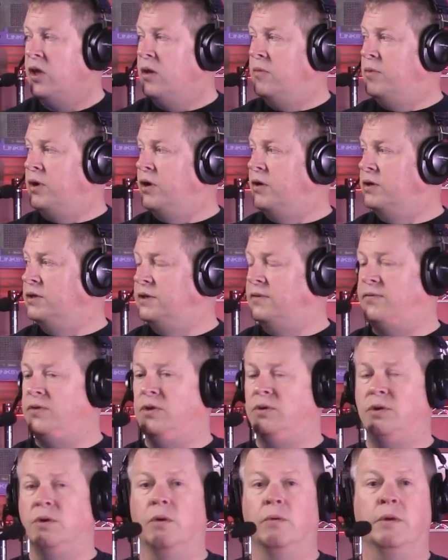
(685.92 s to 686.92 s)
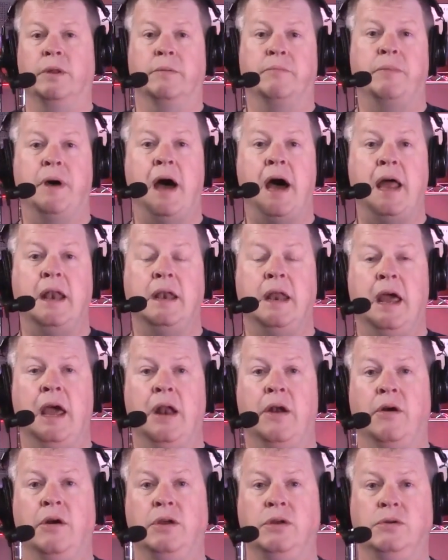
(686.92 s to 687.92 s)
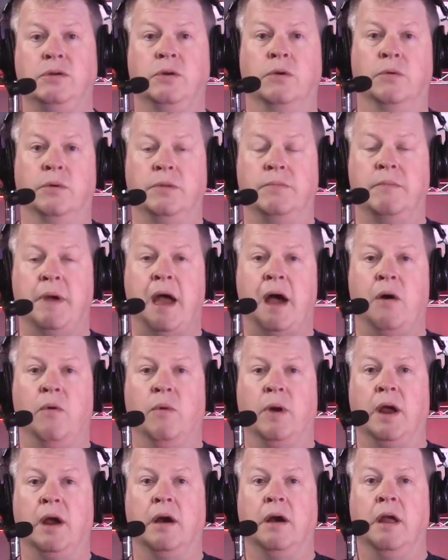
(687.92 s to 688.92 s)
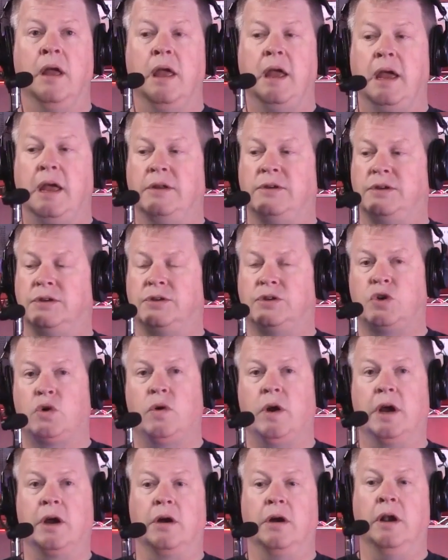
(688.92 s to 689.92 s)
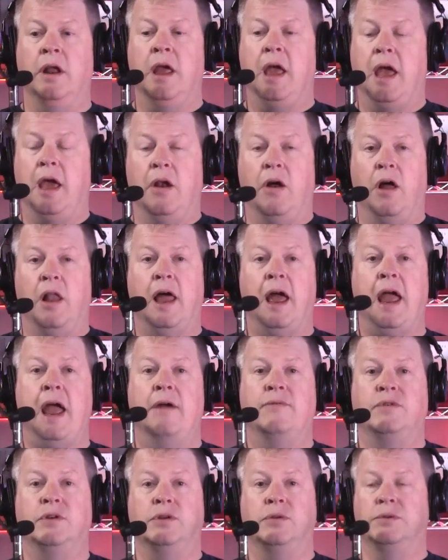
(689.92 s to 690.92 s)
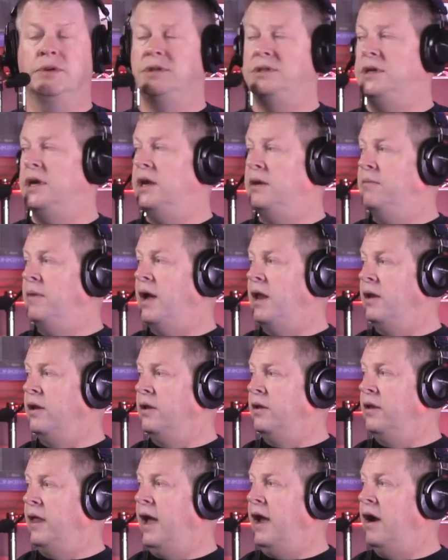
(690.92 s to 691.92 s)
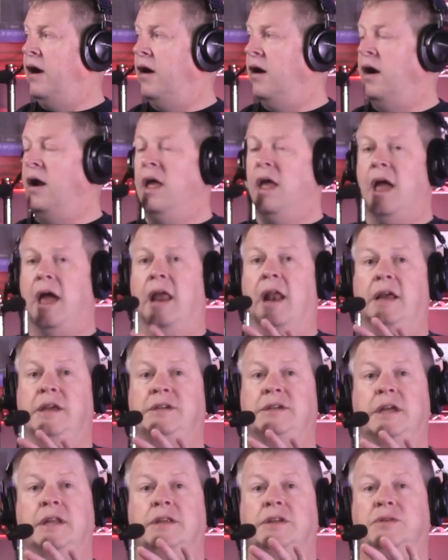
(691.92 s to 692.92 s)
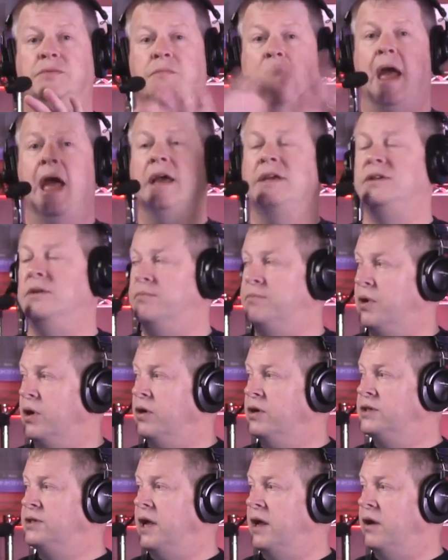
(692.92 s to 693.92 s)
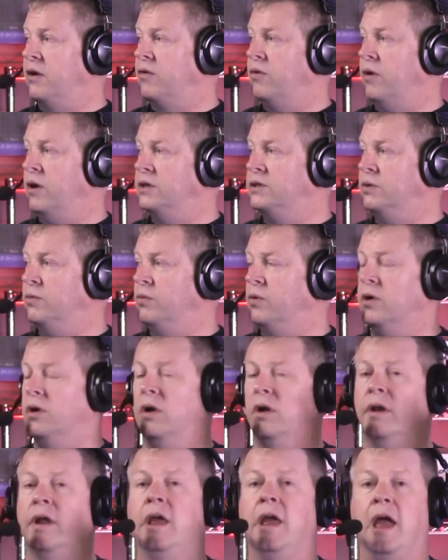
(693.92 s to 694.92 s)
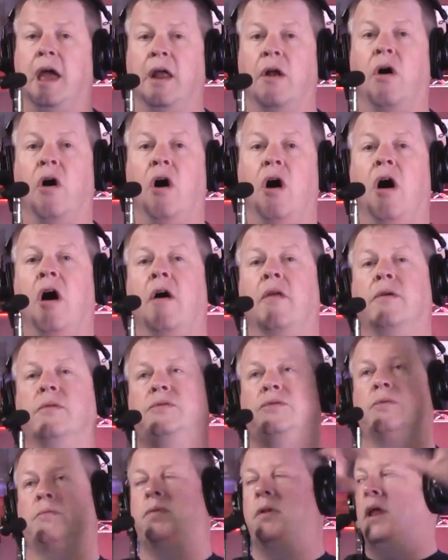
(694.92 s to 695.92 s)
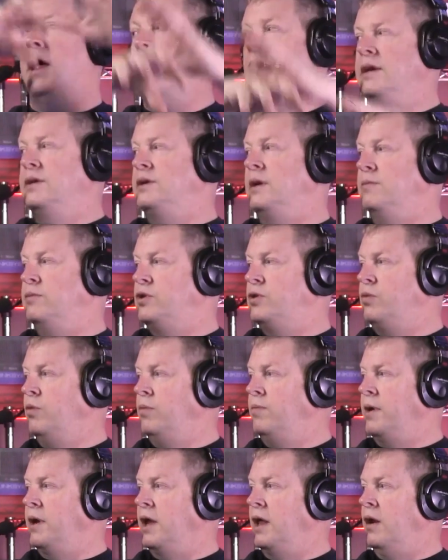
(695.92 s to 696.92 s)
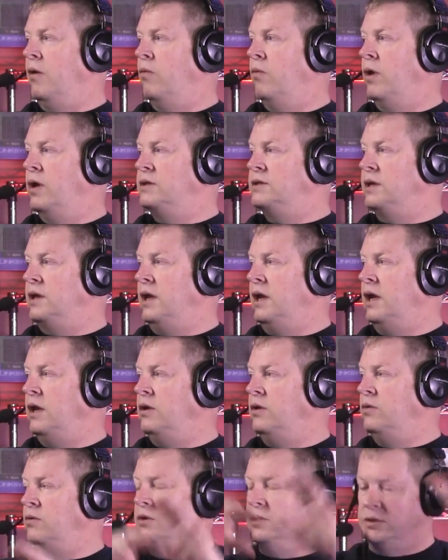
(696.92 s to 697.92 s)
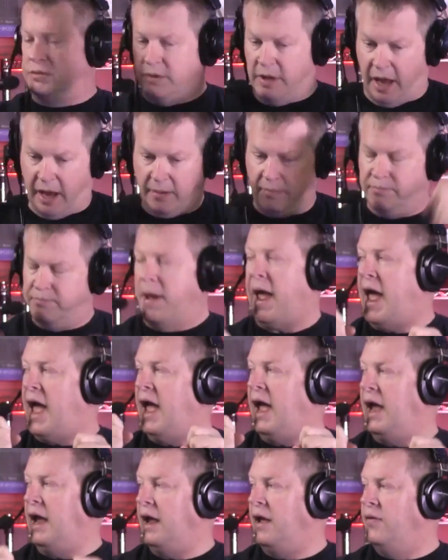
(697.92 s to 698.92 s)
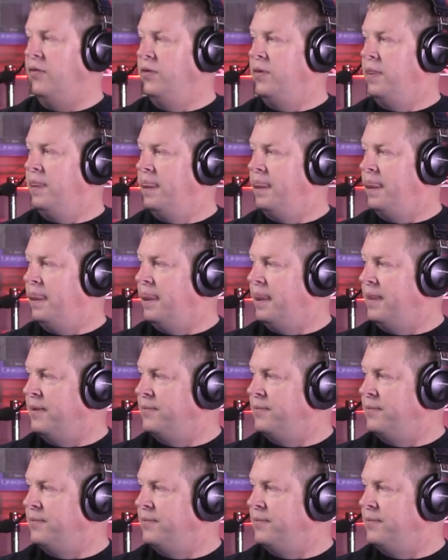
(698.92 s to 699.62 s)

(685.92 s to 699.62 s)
because if you do it with a botnet or you do it with malware, it's just triggered, and all I have to do is sit in my little lair, and I send this massive burst out across the world, and all those replies come swooping in at once and hit you just like bang. So why don't people